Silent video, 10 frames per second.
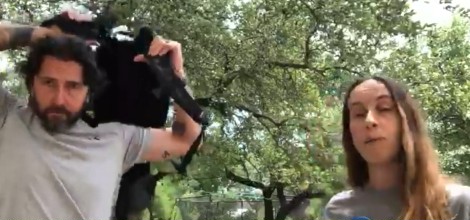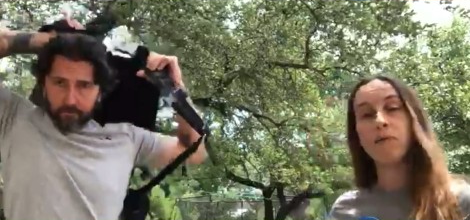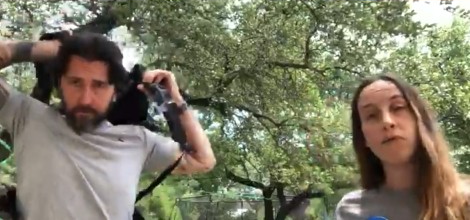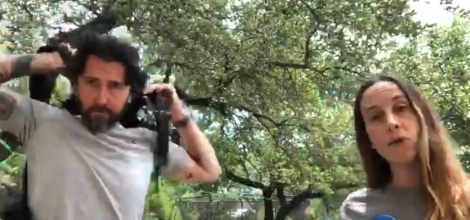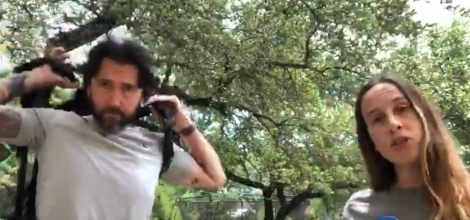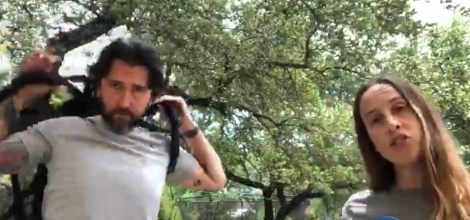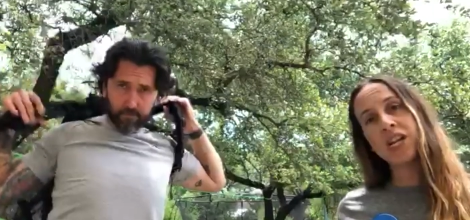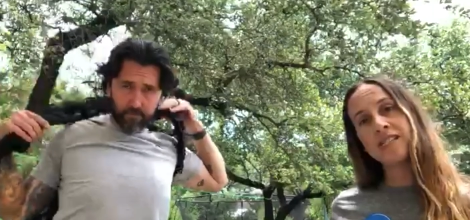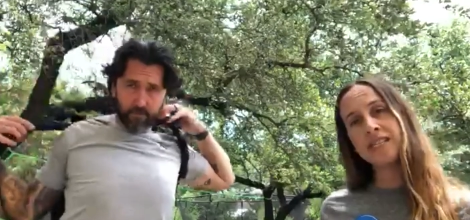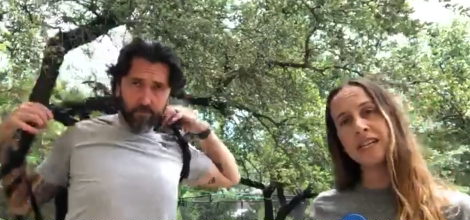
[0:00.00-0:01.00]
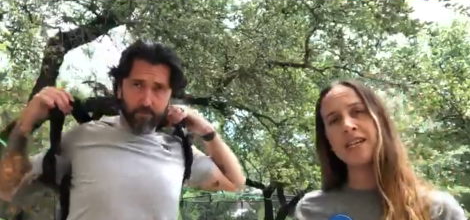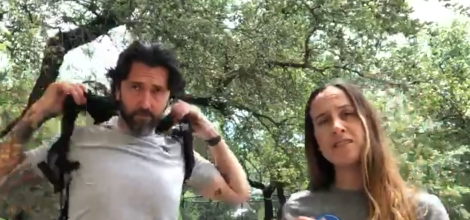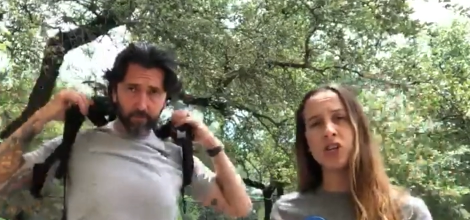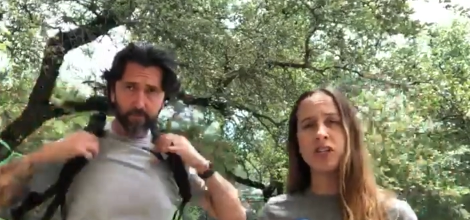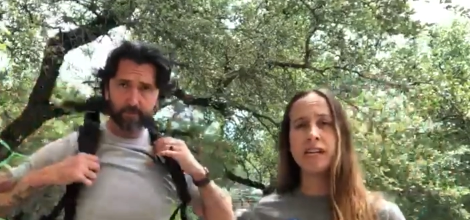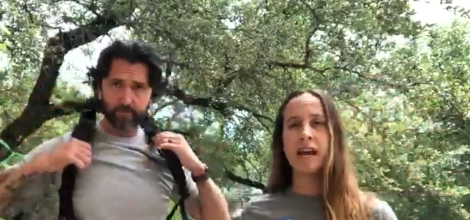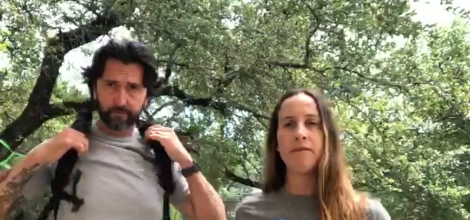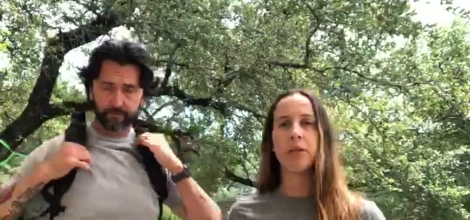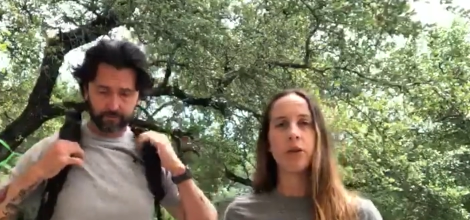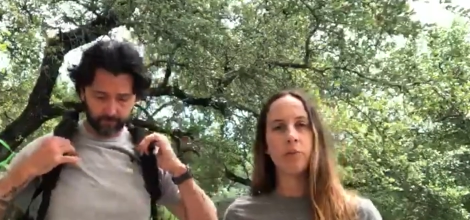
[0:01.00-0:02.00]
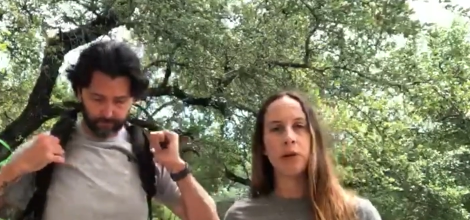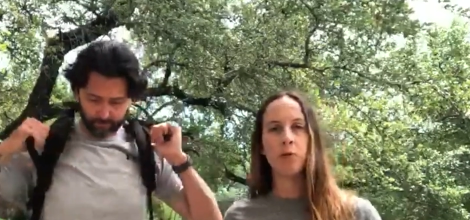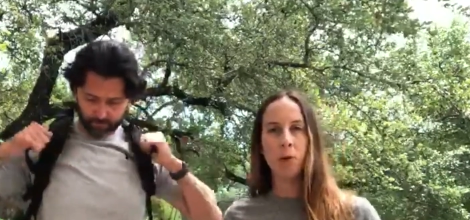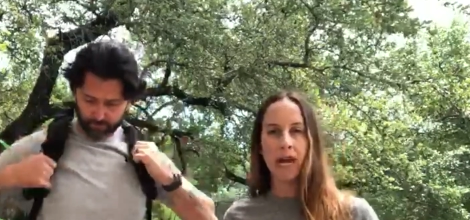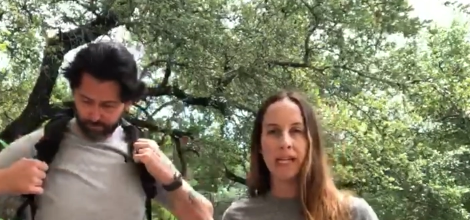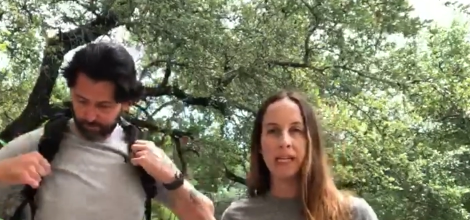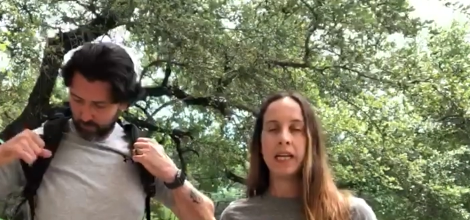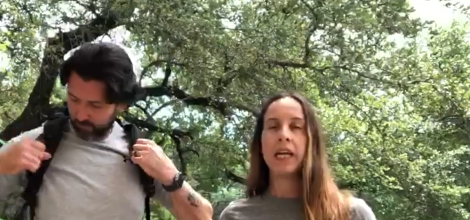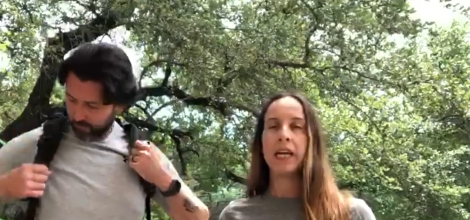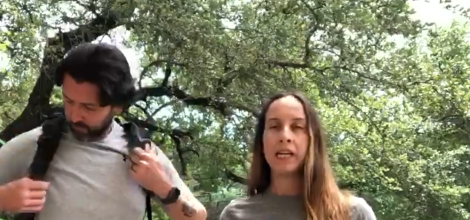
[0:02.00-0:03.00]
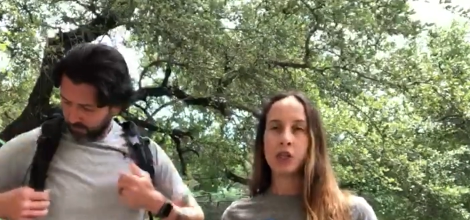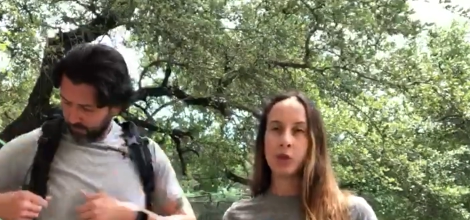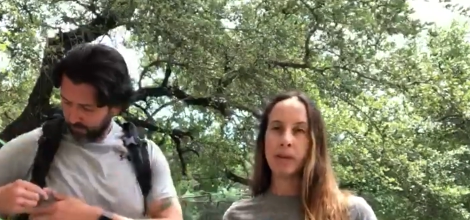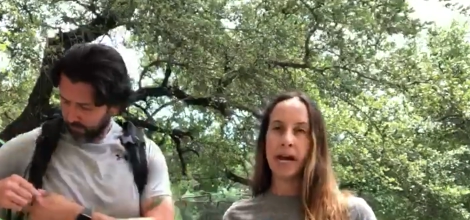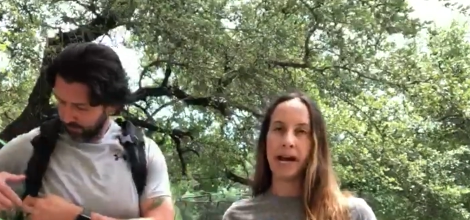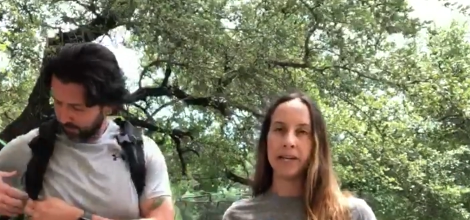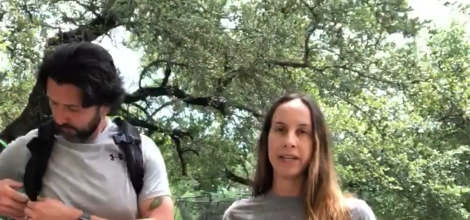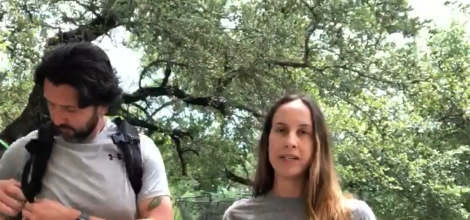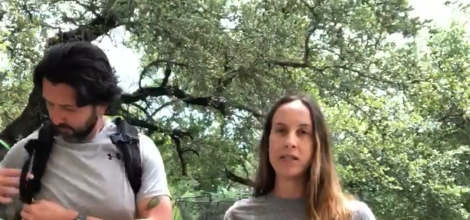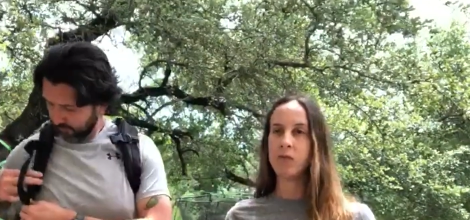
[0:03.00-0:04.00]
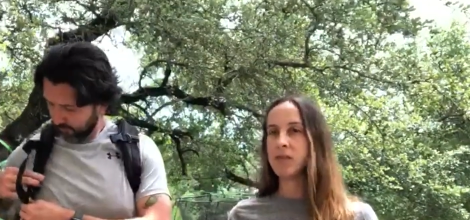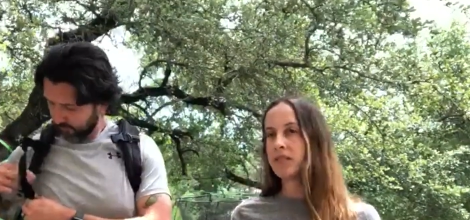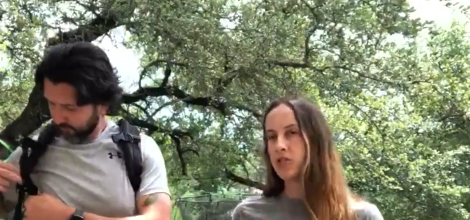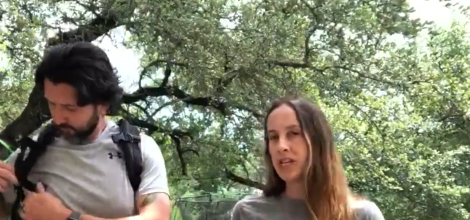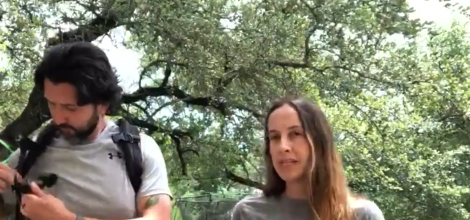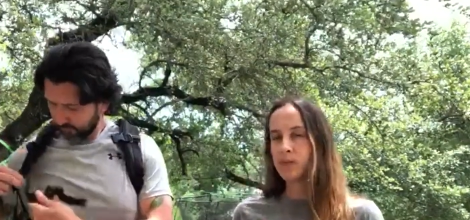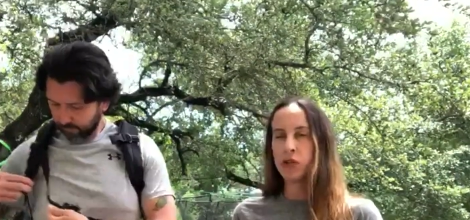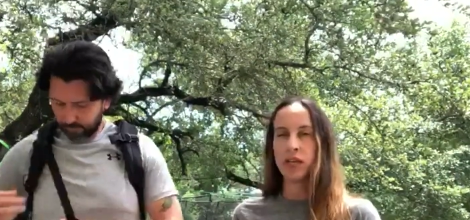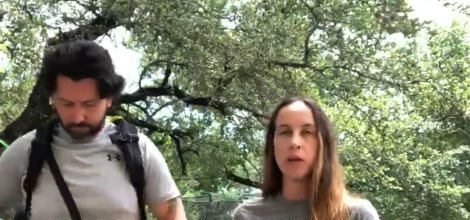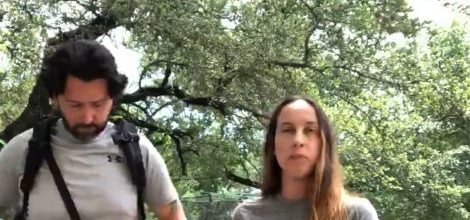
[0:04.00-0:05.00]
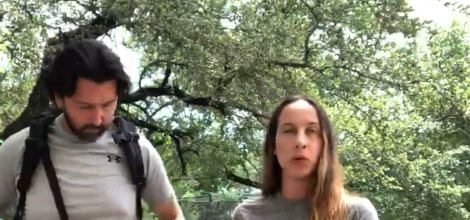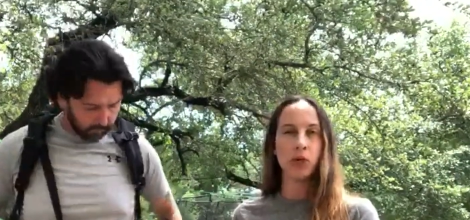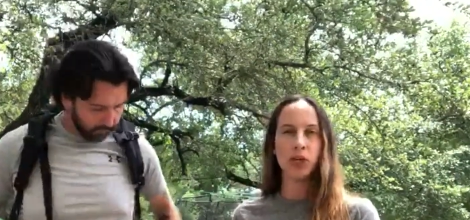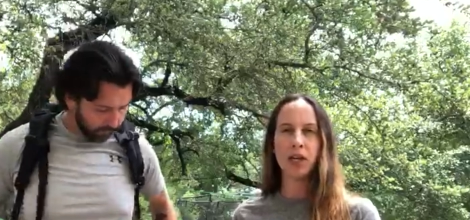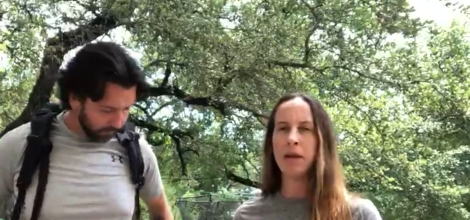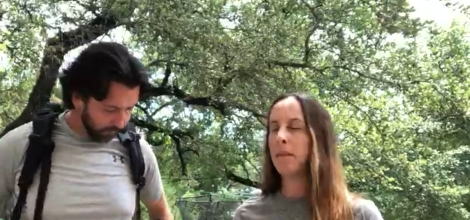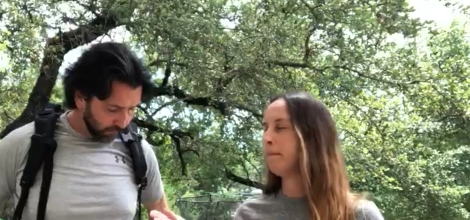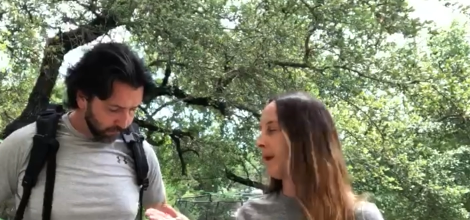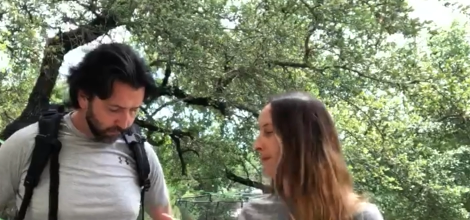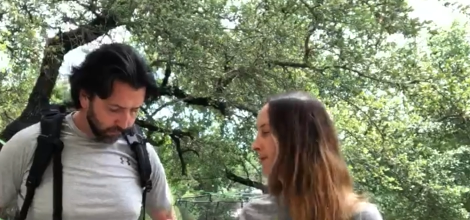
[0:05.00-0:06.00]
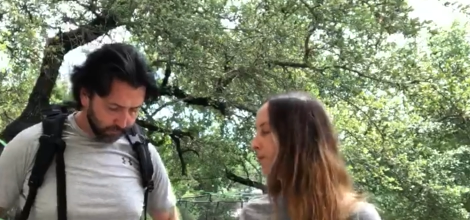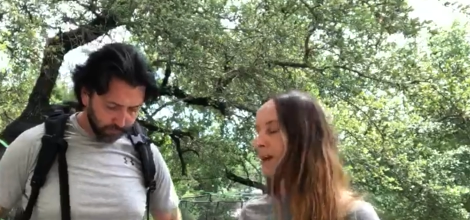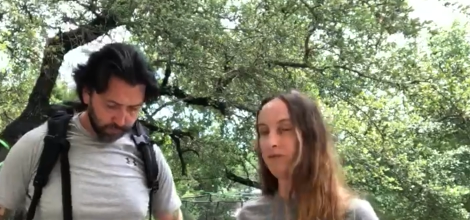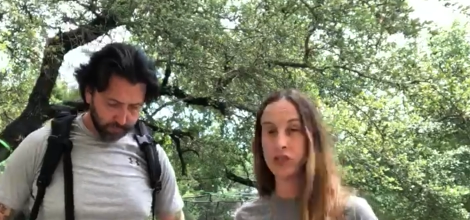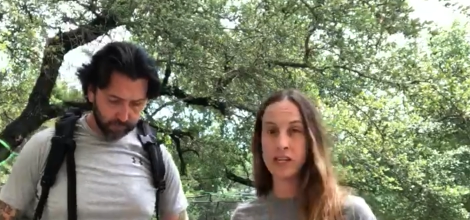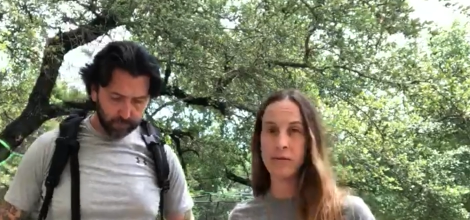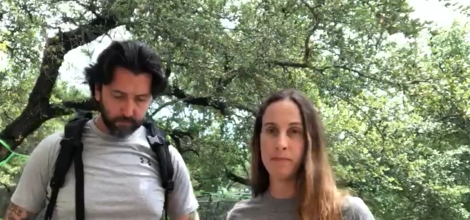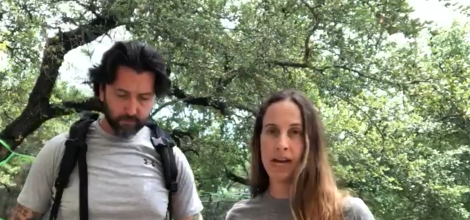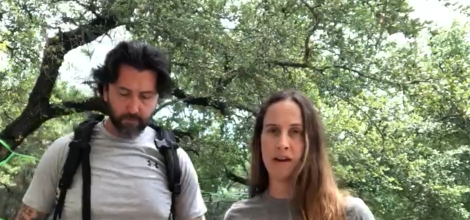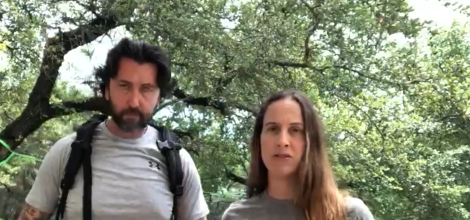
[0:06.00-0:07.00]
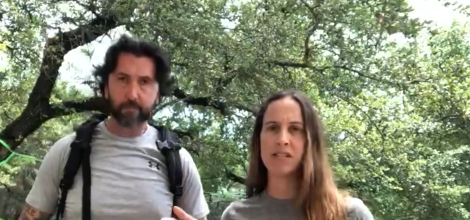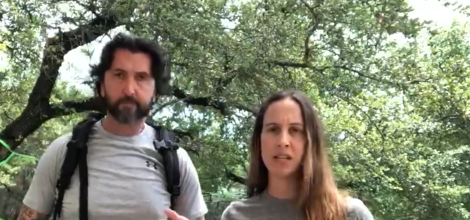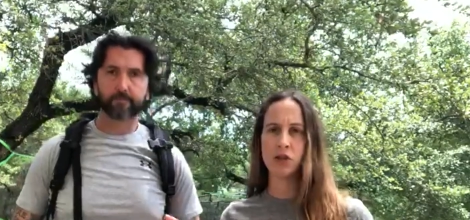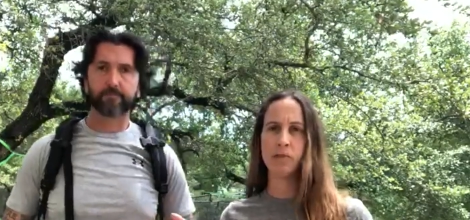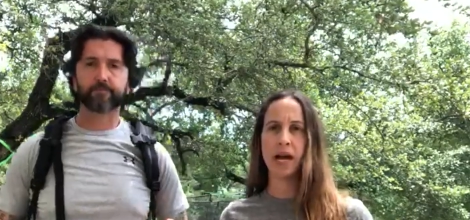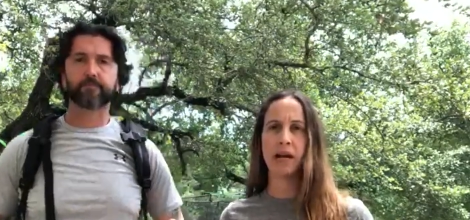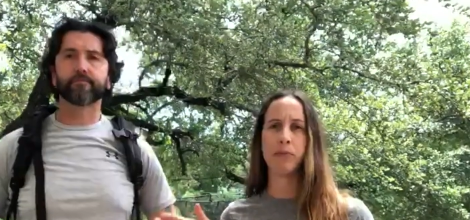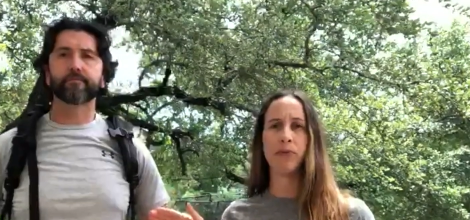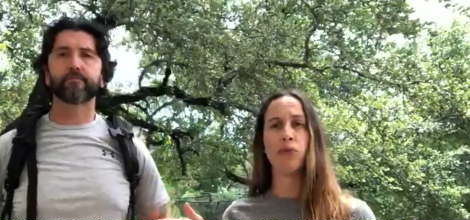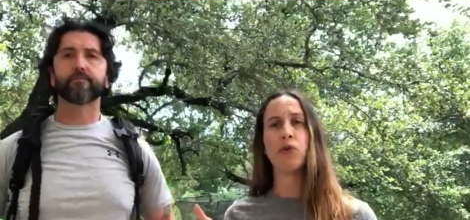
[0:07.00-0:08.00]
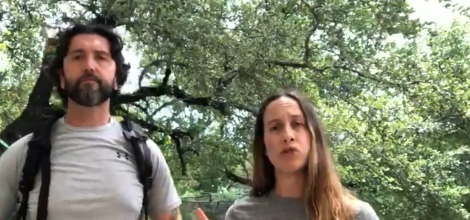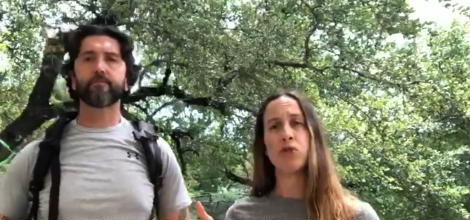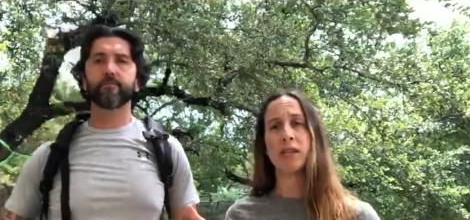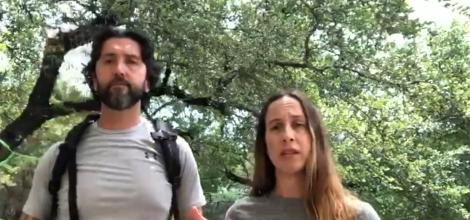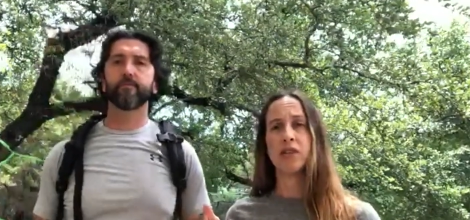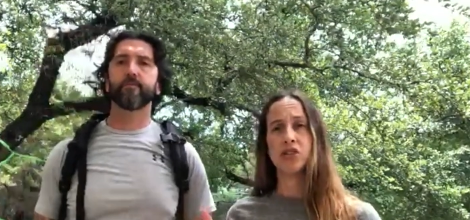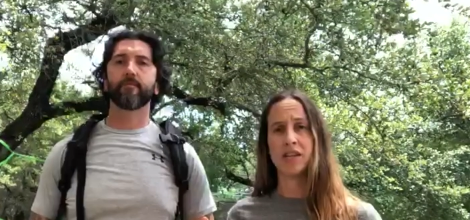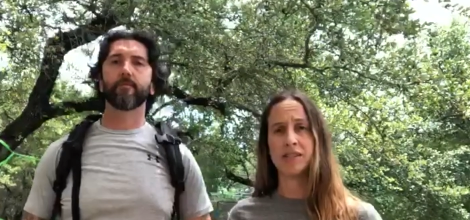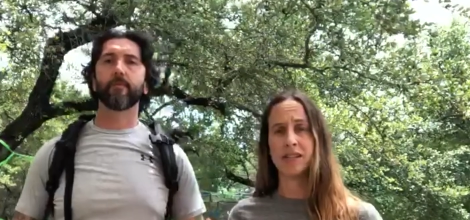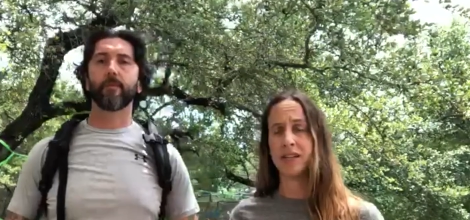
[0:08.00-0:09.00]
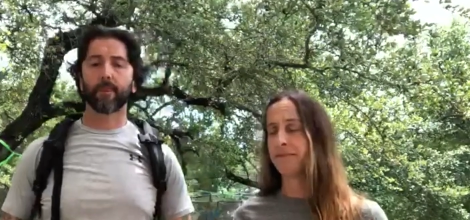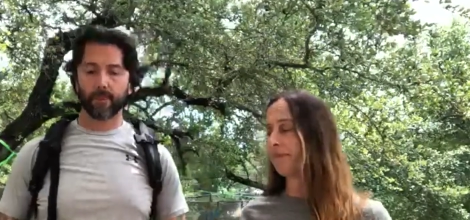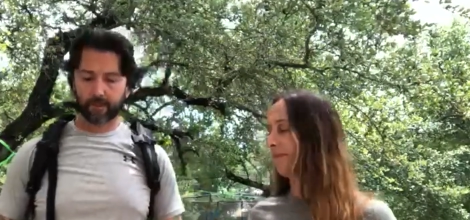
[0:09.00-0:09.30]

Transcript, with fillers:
Speaker 1: before adjusting, it's good to have a little bit of weight in your pack. So we suggest putting a book maybe five or 10 pounds in your pack before doing the adjusting.